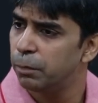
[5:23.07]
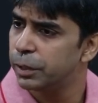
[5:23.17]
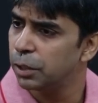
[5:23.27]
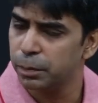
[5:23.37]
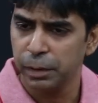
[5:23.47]
We
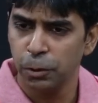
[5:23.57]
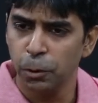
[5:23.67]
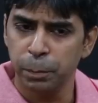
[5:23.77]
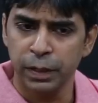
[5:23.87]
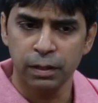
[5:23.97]
talked about
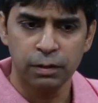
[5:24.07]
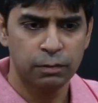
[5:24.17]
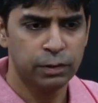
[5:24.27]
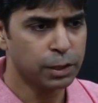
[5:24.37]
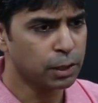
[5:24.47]
open,
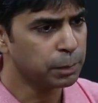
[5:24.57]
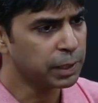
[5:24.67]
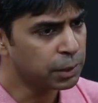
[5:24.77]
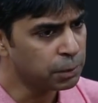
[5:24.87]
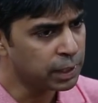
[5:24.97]
we talked
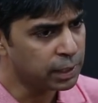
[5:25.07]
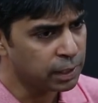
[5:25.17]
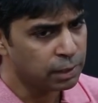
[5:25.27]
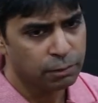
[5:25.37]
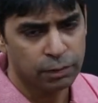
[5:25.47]
about
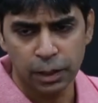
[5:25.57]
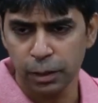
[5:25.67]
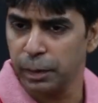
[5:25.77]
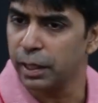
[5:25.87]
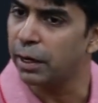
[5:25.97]
curated, we
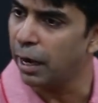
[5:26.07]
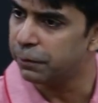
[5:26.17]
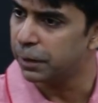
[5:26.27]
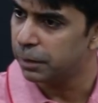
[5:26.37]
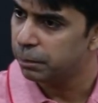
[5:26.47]
talked about
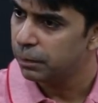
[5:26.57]
crafted.